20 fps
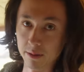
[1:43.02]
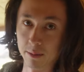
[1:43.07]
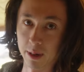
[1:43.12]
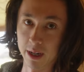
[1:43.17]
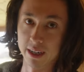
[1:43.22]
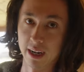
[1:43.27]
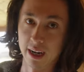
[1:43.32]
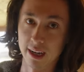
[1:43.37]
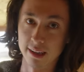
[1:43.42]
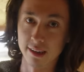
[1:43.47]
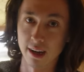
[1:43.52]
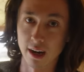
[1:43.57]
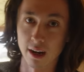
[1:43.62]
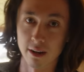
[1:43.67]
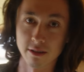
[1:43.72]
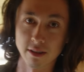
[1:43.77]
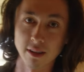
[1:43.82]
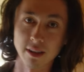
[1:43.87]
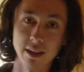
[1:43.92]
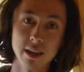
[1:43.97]
out my dad's
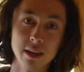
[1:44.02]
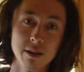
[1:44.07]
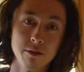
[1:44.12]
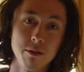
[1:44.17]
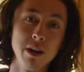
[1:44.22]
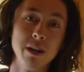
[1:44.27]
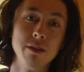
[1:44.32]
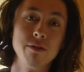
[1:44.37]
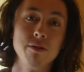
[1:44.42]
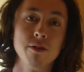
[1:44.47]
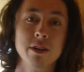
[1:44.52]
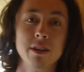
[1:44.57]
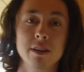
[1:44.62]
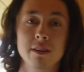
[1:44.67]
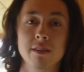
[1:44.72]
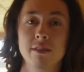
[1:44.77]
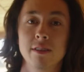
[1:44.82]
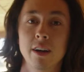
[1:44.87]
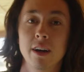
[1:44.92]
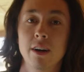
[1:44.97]
house and getting ready for it
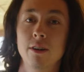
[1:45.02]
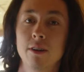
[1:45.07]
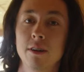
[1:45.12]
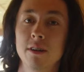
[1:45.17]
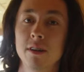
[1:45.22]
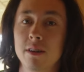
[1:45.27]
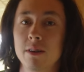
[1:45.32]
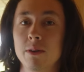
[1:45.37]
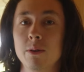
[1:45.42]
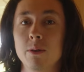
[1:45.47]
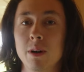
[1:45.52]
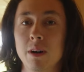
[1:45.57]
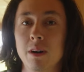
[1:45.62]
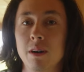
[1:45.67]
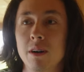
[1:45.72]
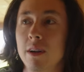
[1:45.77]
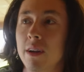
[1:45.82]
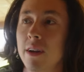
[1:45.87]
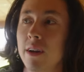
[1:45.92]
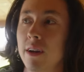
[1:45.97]
to sell?
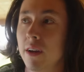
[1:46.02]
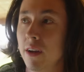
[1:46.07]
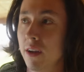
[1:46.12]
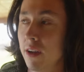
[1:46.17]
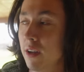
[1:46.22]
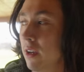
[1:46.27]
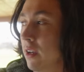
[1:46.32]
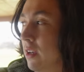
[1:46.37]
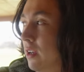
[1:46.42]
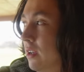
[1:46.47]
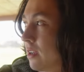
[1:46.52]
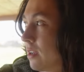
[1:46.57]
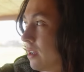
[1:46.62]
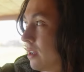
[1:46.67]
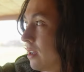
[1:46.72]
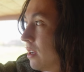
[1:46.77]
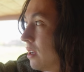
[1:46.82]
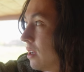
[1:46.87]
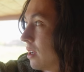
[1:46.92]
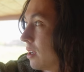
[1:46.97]
Well,
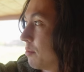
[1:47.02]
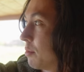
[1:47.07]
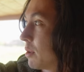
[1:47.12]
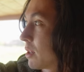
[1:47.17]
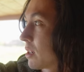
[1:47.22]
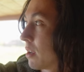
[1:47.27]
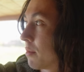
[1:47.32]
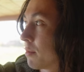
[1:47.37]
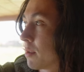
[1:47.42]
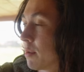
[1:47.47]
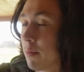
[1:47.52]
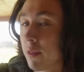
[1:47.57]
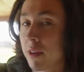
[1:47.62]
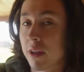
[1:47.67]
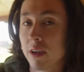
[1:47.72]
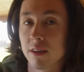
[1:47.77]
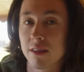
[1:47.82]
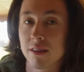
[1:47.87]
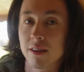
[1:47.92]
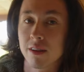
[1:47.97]
I picked up some
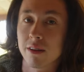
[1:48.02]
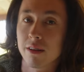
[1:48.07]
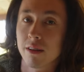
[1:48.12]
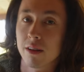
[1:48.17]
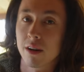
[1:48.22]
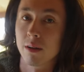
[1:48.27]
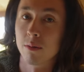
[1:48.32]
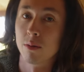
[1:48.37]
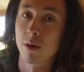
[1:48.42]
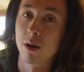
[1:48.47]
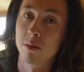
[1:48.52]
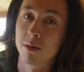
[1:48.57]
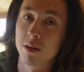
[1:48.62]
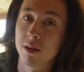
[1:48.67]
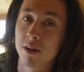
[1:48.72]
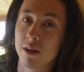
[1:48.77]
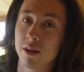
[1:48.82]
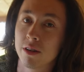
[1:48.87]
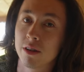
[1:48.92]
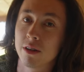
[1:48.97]
things there that I
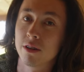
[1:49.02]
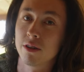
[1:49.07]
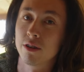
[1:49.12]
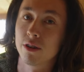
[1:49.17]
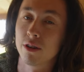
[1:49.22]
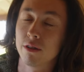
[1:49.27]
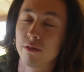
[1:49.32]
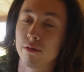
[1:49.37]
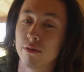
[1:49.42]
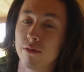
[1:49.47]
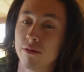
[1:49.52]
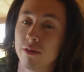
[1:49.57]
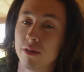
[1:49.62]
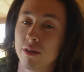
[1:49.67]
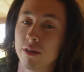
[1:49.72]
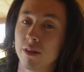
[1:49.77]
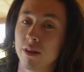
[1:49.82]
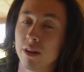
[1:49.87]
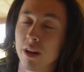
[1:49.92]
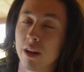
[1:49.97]
probably just should have
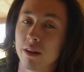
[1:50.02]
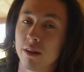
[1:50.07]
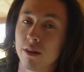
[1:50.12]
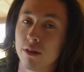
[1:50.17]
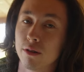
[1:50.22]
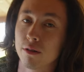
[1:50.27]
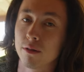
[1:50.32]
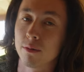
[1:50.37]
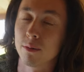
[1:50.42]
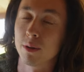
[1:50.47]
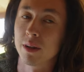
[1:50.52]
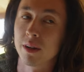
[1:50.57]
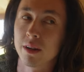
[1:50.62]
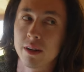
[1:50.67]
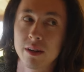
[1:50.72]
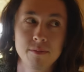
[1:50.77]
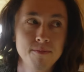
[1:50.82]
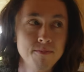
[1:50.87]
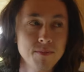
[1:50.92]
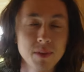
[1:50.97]
uh, let go, but
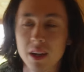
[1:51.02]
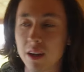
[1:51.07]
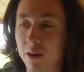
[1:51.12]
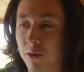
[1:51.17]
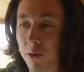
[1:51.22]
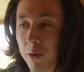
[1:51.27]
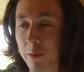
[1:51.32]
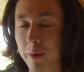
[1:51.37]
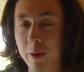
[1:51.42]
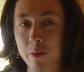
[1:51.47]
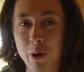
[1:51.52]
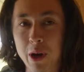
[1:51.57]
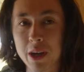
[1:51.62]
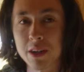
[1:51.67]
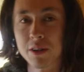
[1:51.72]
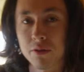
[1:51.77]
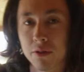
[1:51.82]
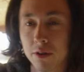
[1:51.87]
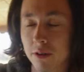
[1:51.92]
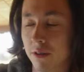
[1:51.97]
I didn't want to be
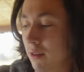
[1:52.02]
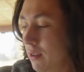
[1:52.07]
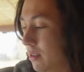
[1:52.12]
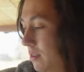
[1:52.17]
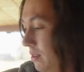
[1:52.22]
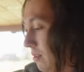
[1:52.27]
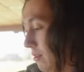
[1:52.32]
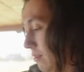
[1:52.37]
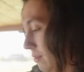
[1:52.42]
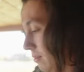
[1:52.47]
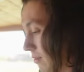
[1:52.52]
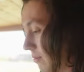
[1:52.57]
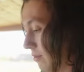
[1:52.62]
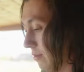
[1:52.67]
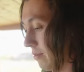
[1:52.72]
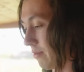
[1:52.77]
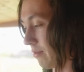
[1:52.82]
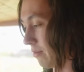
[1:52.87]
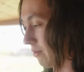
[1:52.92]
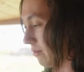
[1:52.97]
wasteful.
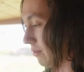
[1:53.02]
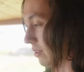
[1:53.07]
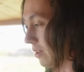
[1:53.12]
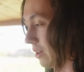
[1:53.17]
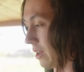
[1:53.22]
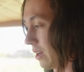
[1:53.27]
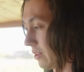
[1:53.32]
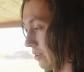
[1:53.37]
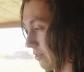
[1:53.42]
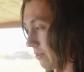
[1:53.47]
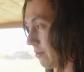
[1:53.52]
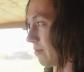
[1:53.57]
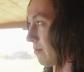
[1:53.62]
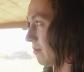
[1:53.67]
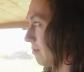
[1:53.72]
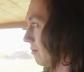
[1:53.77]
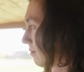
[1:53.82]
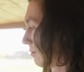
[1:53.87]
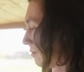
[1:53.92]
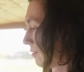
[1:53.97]
Now they're
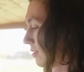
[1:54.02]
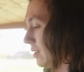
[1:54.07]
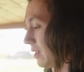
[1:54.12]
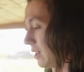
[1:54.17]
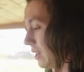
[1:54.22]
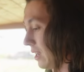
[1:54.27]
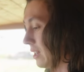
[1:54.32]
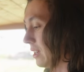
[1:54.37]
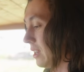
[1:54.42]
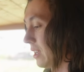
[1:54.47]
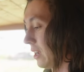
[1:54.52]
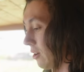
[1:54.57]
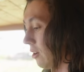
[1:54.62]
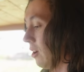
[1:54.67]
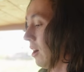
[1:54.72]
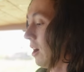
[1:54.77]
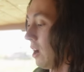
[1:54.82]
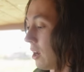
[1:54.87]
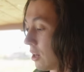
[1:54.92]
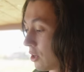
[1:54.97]
in
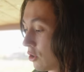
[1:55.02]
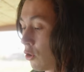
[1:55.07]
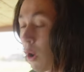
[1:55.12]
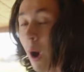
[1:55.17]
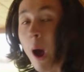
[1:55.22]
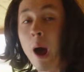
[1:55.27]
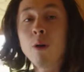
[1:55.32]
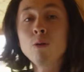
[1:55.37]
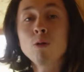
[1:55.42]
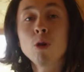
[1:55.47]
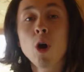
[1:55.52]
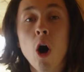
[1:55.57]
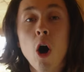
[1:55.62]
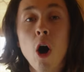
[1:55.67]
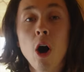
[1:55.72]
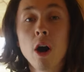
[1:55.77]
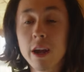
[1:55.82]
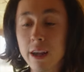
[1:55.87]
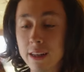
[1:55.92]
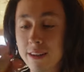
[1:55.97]
here. Do you know how
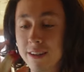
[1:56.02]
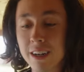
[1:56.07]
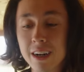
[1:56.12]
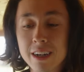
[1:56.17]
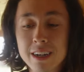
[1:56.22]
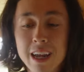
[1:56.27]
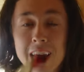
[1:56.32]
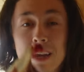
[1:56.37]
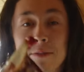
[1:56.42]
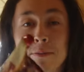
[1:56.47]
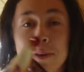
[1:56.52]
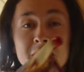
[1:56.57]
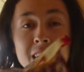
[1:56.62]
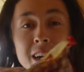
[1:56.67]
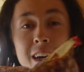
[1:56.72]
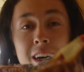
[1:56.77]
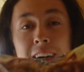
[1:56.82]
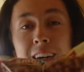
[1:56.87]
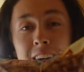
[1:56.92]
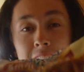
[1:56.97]
long it's going to take me
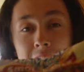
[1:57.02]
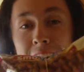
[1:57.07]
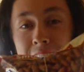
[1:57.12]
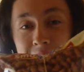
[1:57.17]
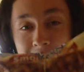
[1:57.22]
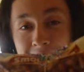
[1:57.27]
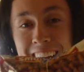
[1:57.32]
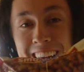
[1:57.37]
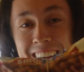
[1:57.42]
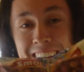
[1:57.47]
to